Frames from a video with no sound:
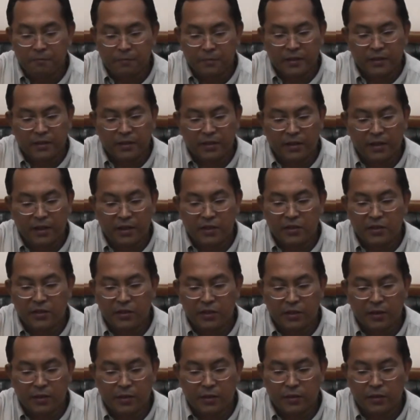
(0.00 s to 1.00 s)
It's
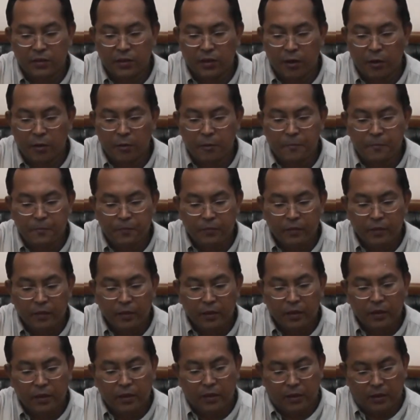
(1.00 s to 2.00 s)
delicious. So
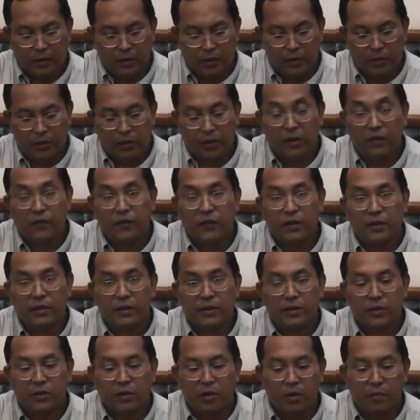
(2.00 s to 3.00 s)
you can feed
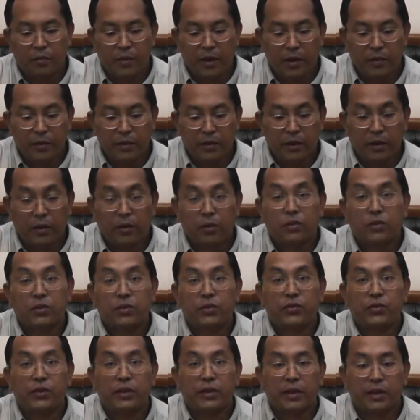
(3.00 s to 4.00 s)
this to your baby. You can also
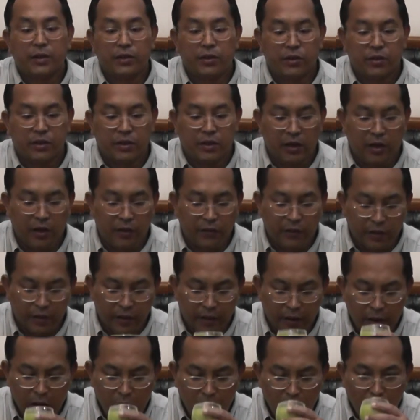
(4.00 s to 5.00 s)
drink it yourself,
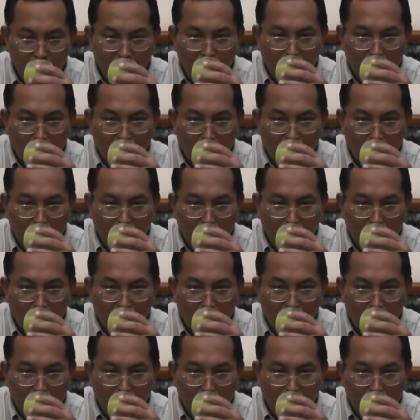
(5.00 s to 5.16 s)
okay?